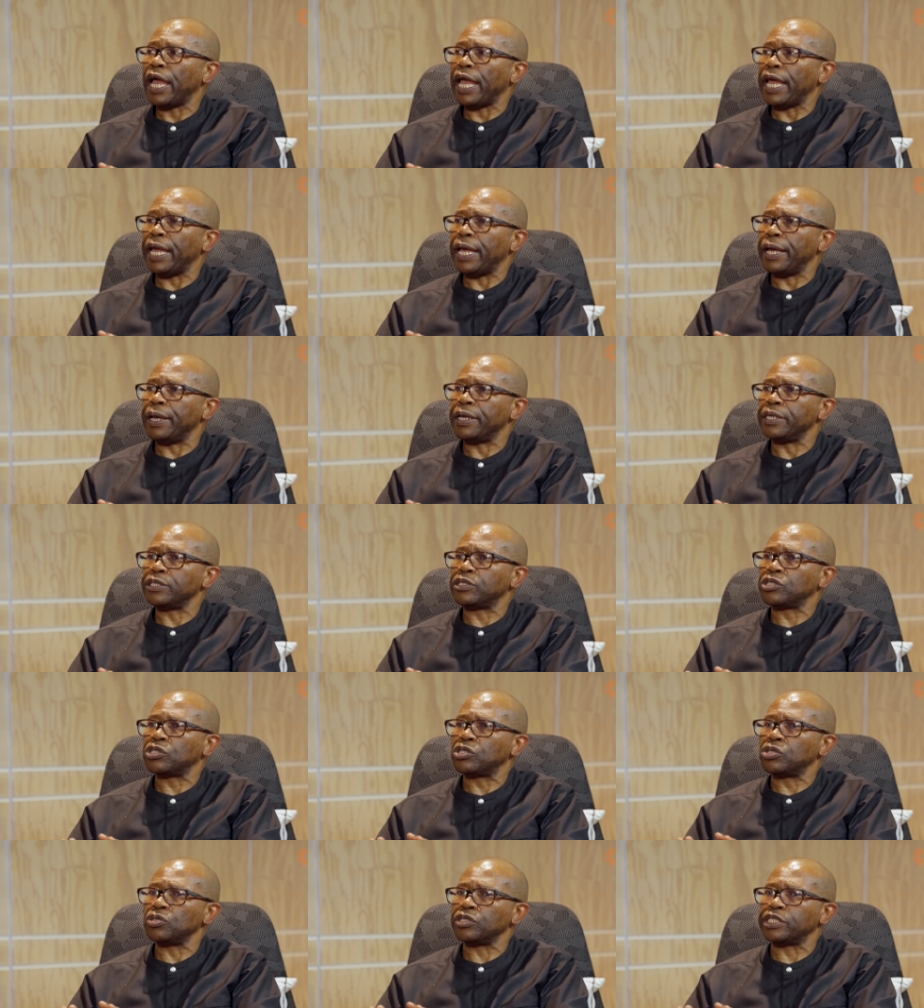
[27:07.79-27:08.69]

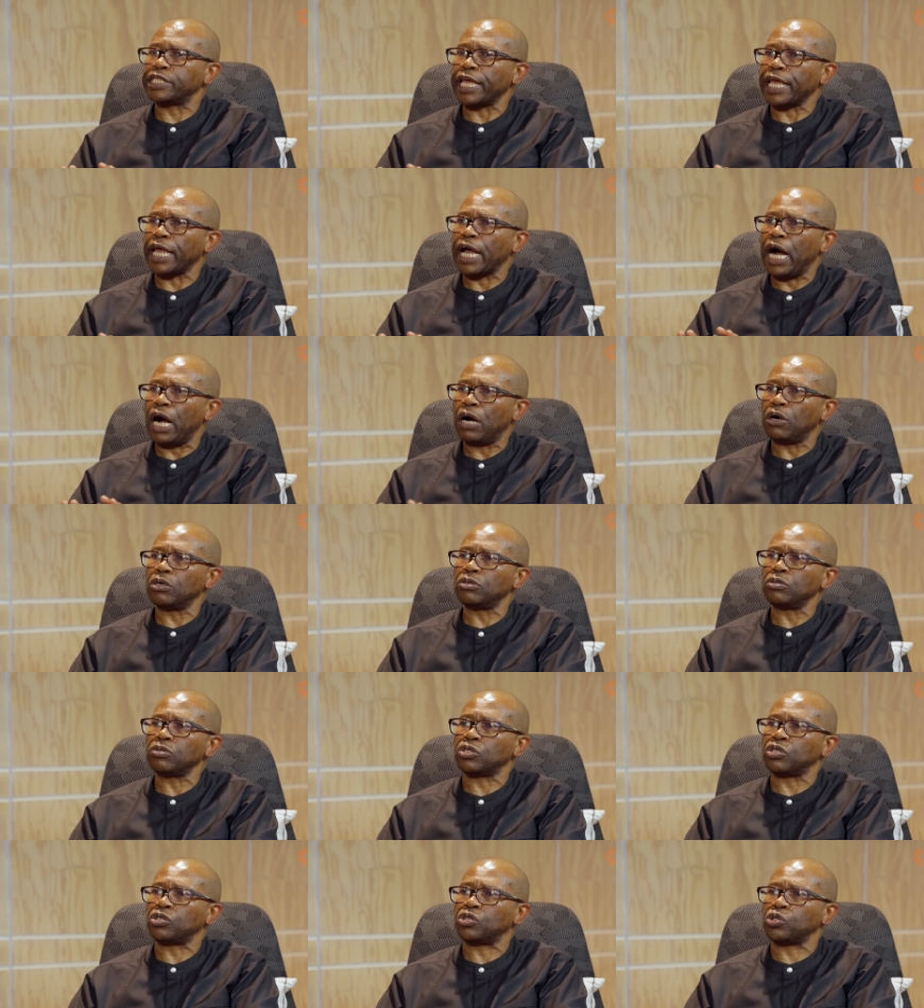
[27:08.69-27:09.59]
to say
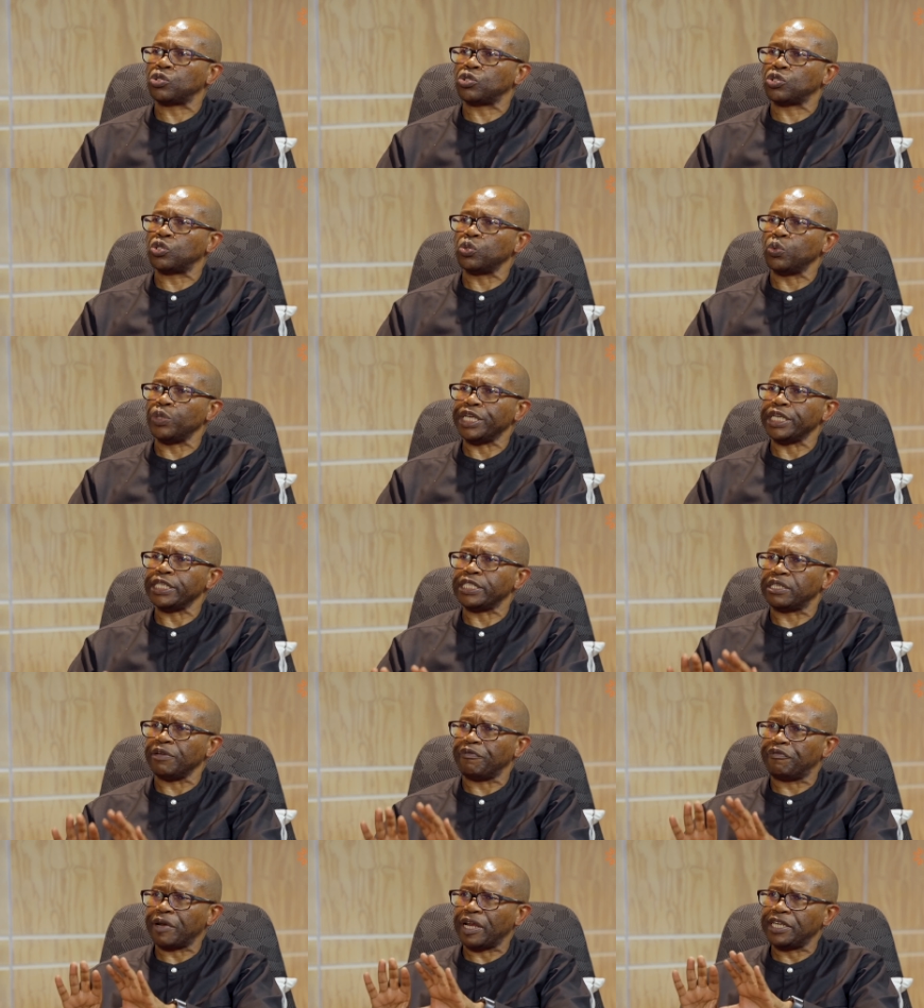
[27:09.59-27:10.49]
how do we
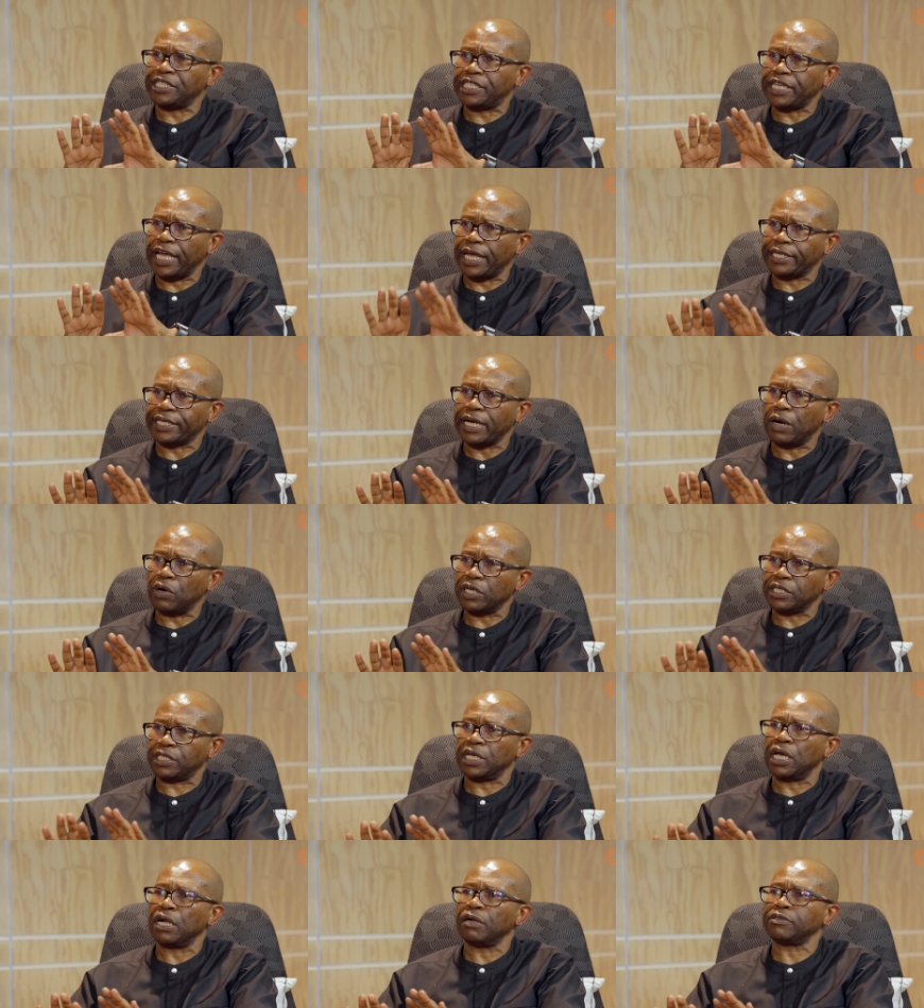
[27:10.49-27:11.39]
differentiate
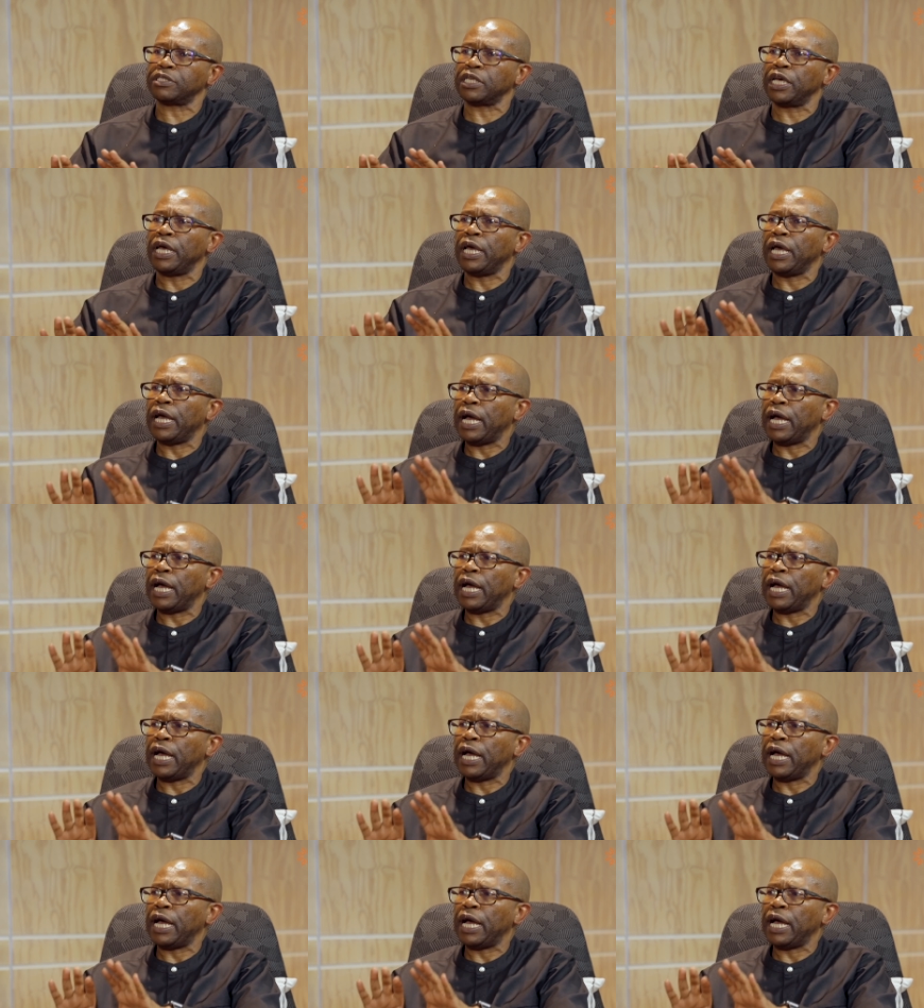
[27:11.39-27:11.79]
ourselves